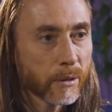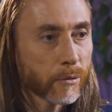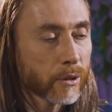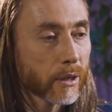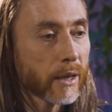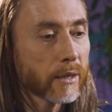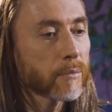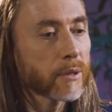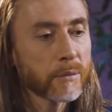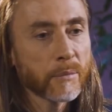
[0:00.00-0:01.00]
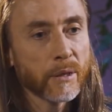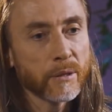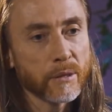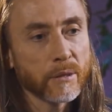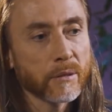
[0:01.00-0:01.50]
This is a very
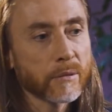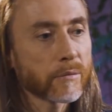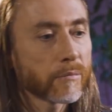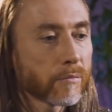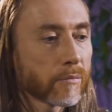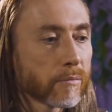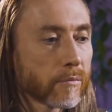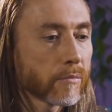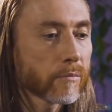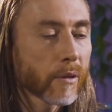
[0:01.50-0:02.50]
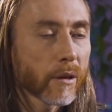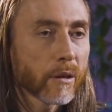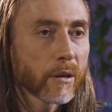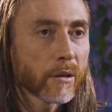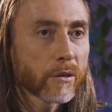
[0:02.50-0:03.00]
important point, and this is what
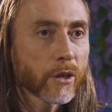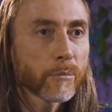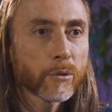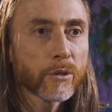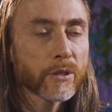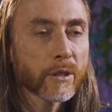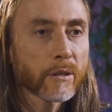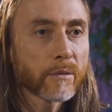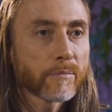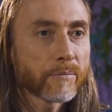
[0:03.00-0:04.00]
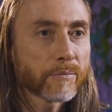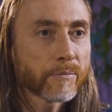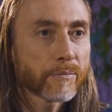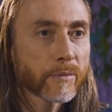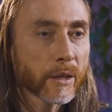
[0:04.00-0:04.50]
Chan Buddhists do, for
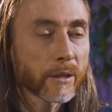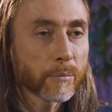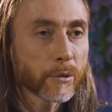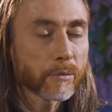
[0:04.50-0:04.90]
example.